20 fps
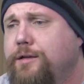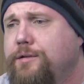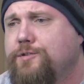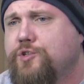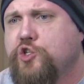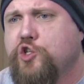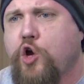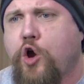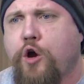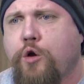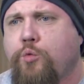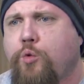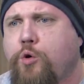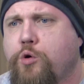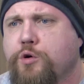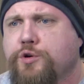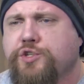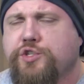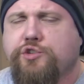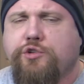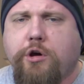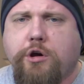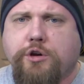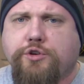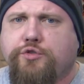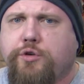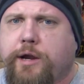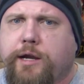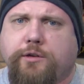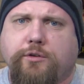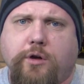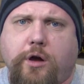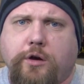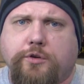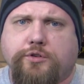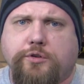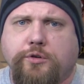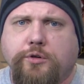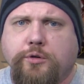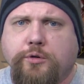Star Wars, Star Trek,
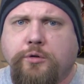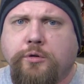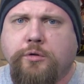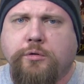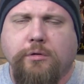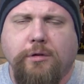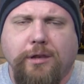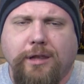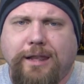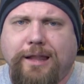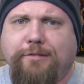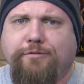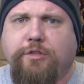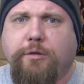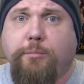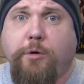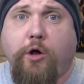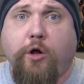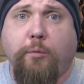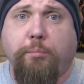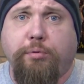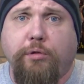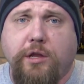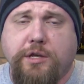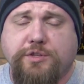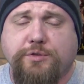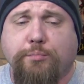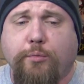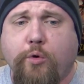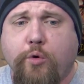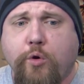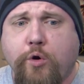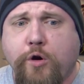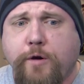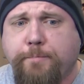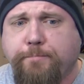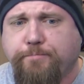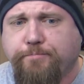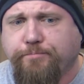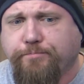Doctor Who, love them all, plus
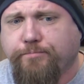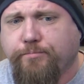more.